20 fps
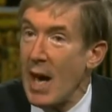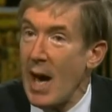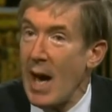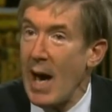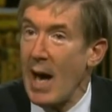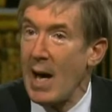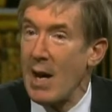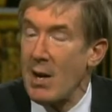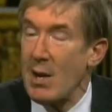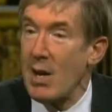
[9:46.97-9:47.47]

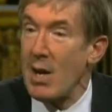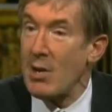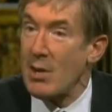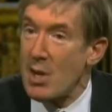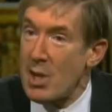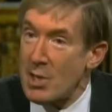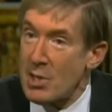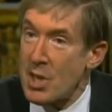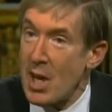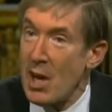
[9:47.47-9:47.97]
and it
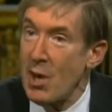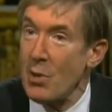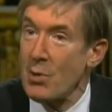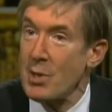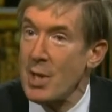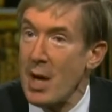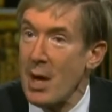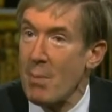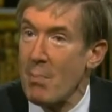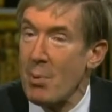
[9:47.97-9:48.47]
has held
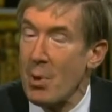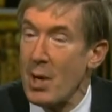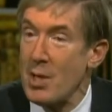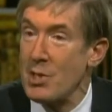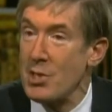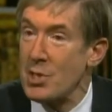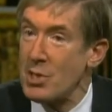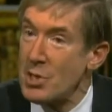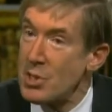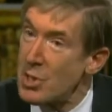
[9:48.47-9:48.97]
down
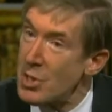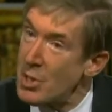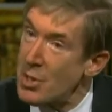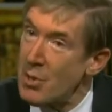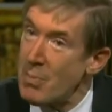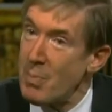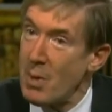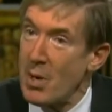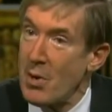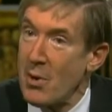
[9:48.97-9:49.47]
prices
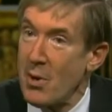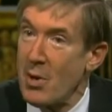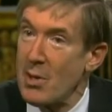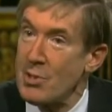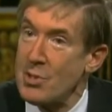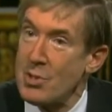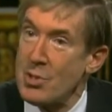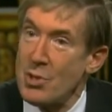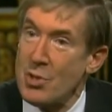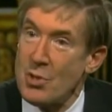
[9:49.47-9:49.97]

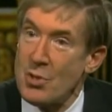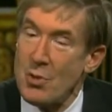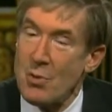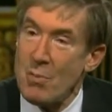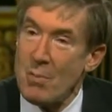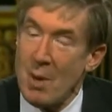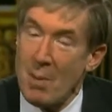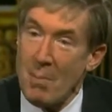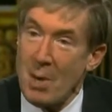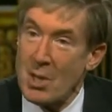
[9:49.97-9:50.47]
because you're
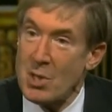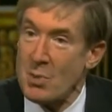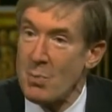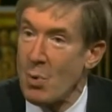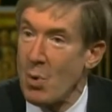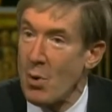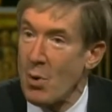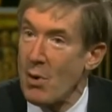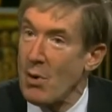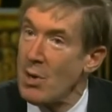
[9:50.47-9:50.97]
a much
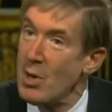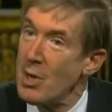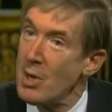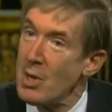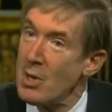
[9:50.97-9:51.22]
more